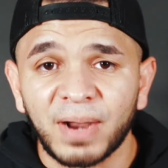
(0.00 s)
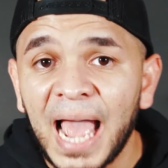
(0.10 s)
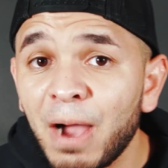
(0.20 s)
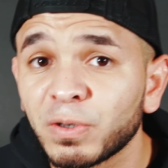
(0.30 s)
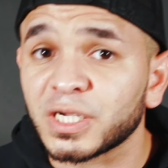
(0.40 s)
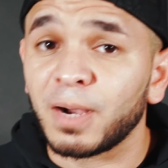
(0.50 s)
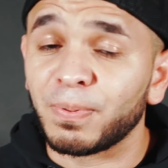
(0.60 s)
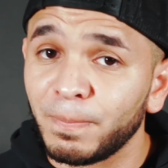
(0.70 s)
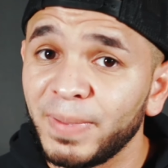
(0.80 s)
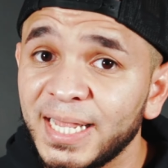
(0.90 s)
of hours, a
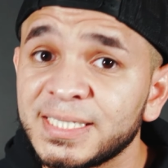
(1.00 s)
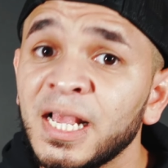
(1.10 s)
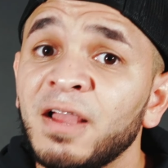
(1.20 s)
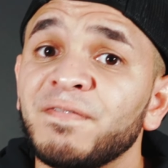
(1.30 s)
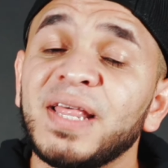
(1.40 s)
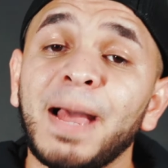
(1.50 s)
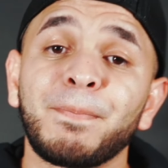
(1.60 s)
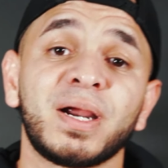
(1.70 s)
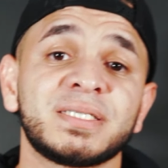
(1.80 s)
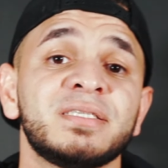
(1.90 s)
couple of minutes for that
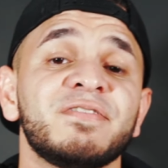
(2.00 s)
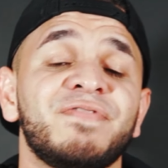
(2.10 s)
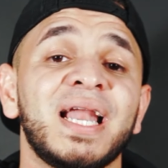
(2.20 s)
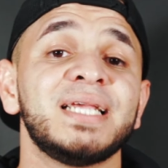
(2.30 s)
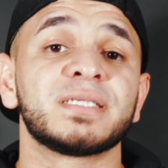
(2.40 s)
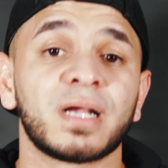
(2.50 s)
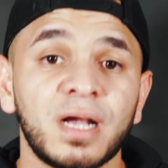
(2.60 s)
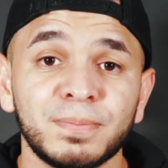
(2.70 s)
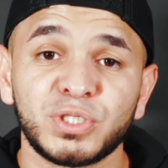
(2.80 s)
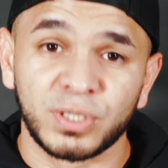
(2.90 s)
person to finally
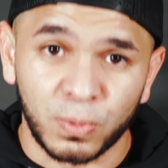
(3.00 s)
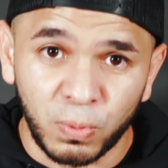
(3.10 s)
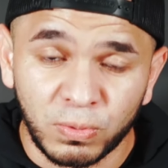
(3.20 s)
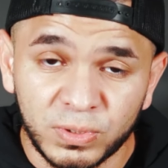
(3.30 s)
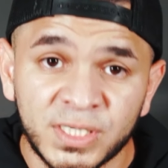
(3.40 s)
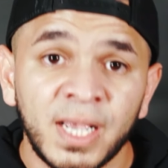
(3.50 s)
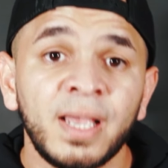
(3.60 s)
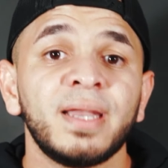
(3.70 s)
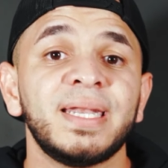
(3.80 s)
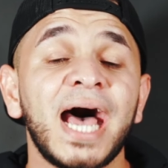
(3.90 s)
succumb to their wounds.
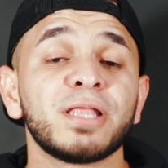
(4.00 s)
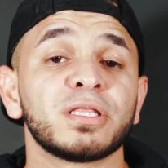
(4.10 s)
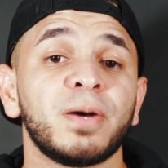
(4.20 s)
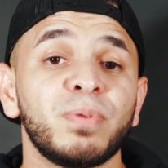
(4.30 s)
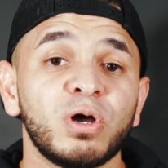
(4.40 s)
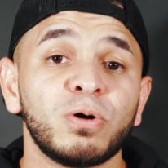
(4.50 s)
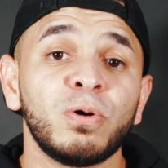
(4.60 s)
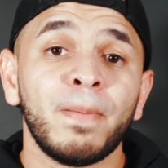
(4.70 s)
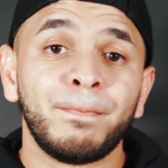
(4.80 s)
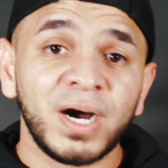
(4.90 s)
Now, the
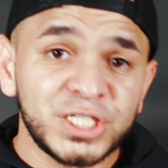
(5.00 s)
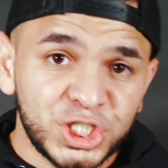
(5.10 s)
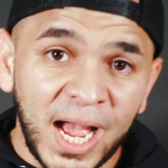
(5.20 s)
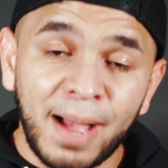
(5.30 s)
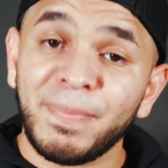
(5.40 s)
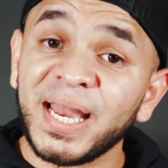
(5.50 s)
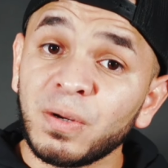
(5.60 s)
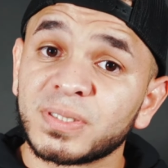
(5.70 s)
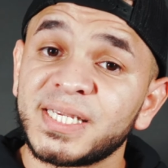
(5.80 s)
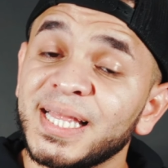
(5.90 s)
00 buckshot, many
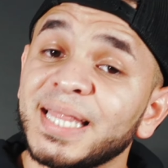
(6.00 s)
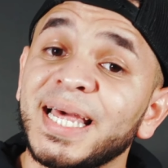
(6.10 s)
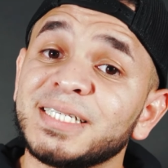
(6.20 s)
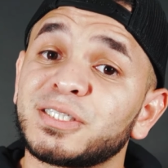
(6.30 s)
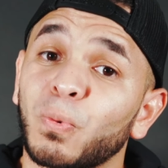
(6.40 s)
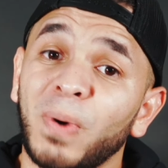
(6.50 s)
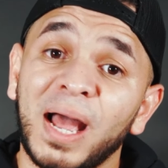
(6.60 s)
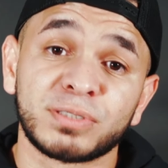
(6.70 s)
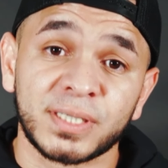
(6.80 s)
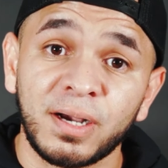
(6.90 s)
will say that that is the
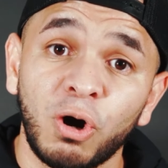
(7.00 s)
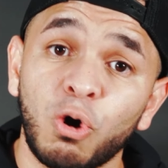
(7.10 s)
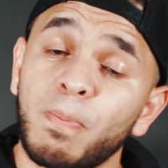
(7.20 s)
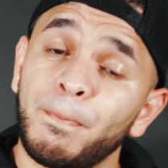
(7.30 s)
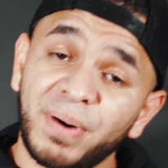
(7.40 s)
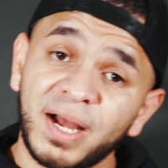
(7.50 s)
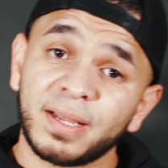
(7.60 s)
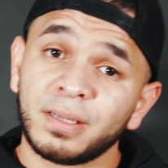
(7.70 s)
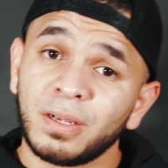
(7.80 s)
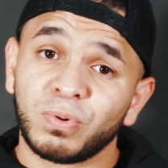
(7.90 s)
round to go.
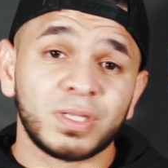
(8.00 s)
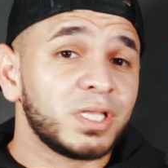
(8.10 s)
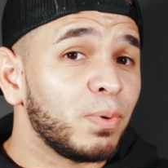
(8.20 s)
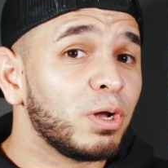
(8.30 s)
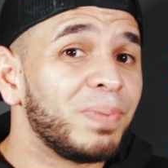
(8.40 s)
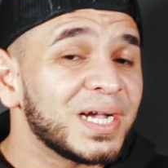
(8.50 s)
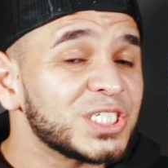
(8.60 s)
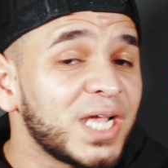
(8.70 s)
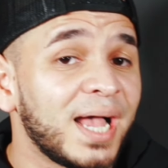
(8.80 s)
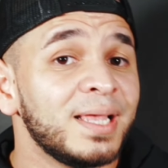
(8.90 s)
But with a 00
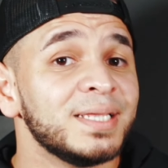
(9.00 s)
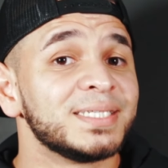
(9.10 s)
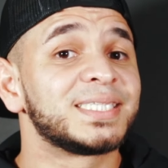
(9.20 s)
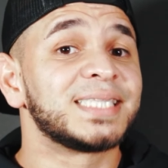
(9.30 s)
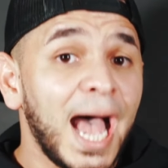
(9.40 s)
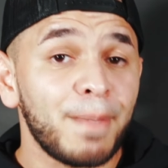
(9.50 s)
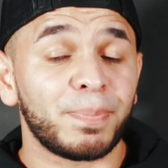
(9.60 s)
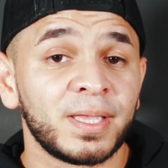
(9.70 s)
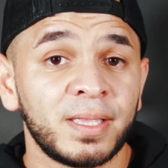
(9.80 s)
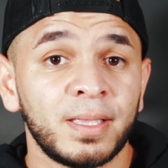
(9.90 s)
buckshot, stop